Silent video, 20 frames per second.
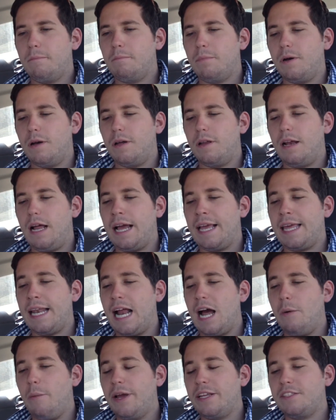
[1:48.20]
But I
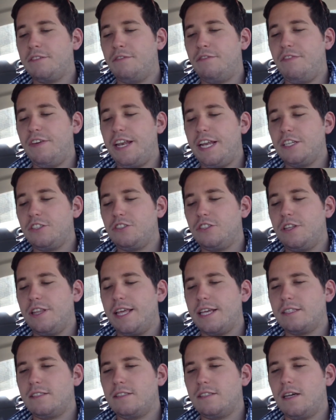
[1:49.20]
cannot wait to finish
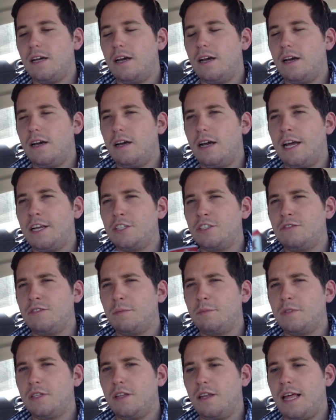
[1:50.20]
this. Uh, I just
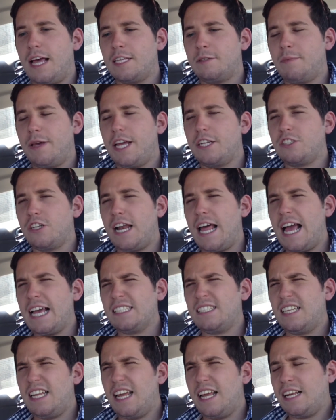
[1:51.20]
slipped to the last page on
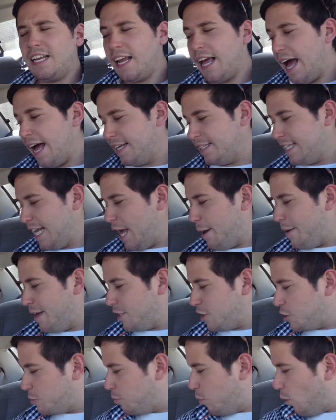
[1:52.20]
accident. God damn
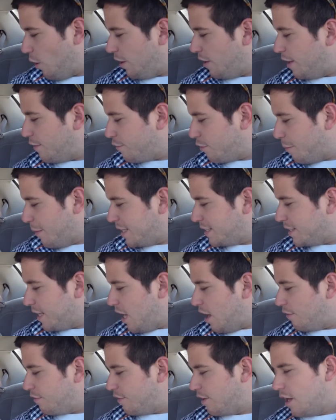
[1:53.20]
it, spoiling it for
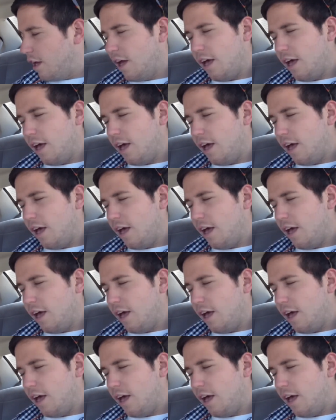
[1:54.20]
myself.